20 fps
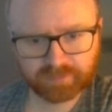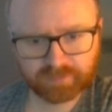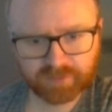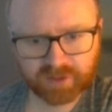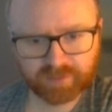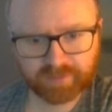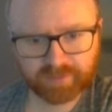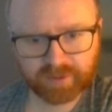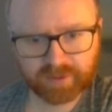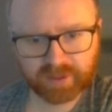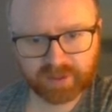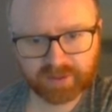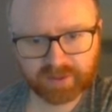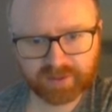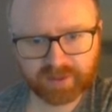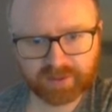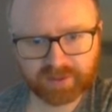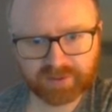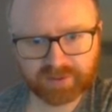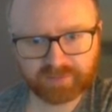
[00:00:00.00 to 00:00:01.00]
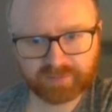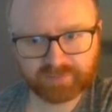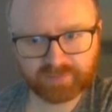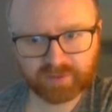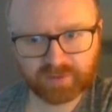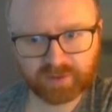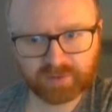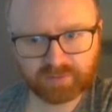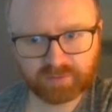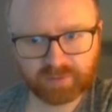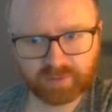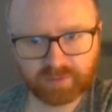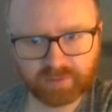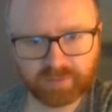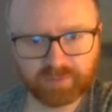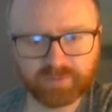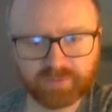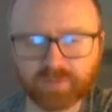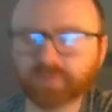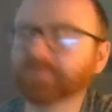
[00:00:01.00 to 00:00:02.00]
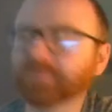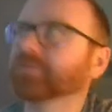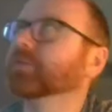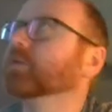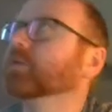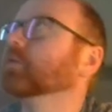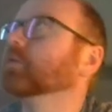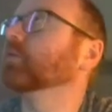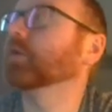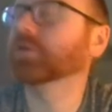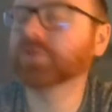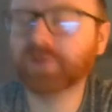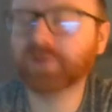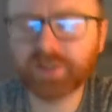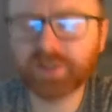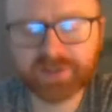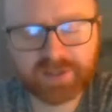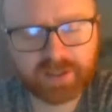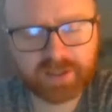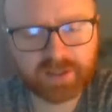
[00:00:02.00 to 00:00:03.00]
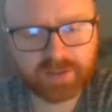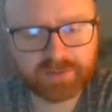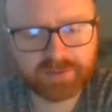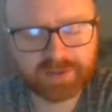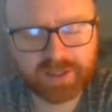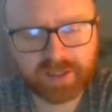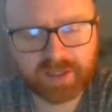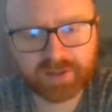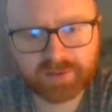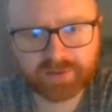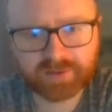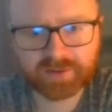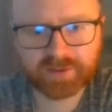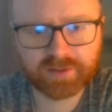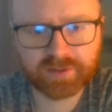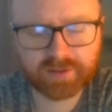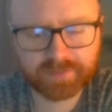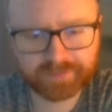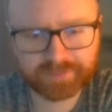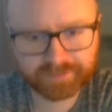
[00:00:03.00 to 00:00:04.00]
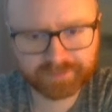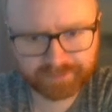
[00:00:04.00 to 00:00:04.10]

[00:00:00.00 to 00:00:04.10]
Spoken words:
So in my head, knight c3, maybe b4. Right, John, let's take a little second just to